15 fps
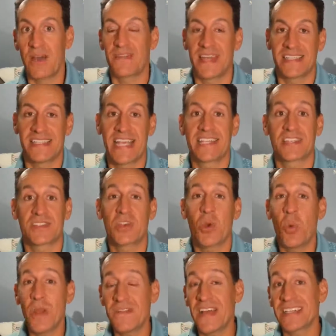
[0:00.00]
if that takes us, so
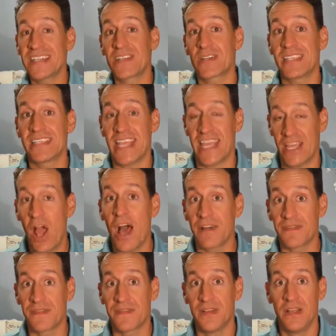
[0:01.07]
what if that starts to take off?
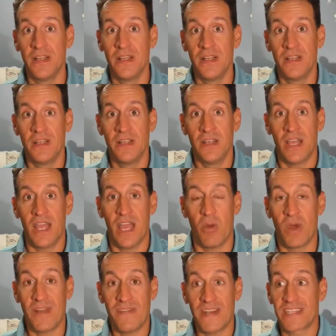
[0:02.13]
And
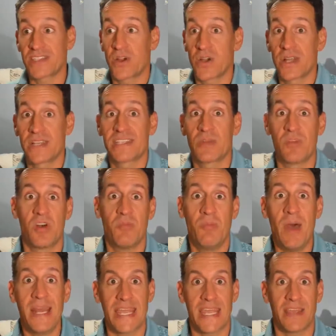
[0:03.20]
what if I start earning some real
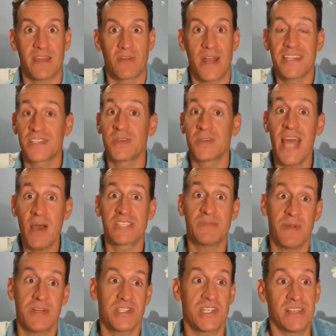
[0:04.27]
money, right? So now,
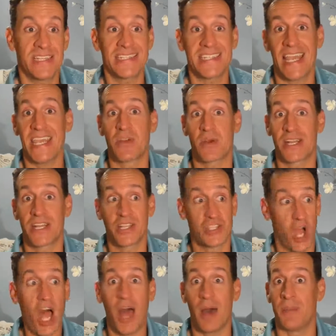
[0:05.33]
especially let's say you're in a
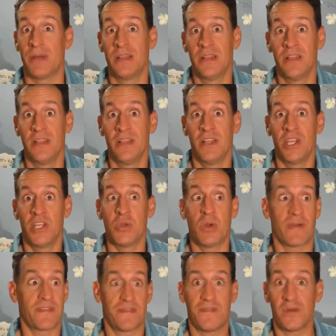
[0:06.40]
job, you
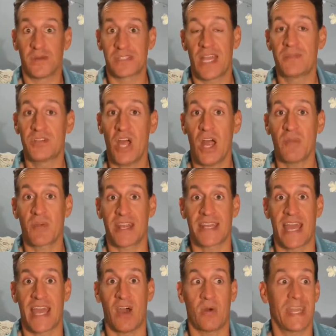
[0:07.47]
have a full-time job right
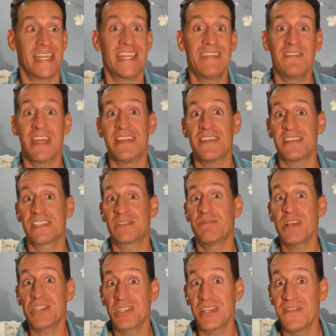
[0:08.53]
now. And even, and
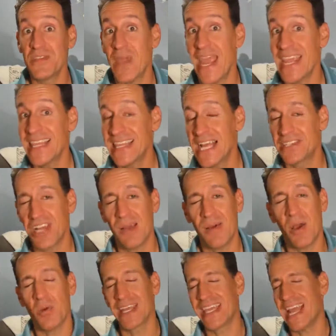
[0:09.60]
especially if you hate that job, I
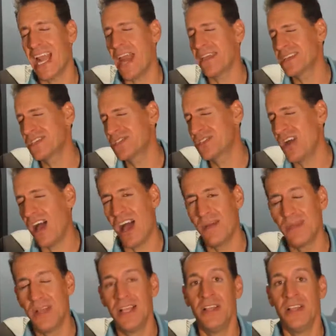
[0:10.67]
want to get out of this job,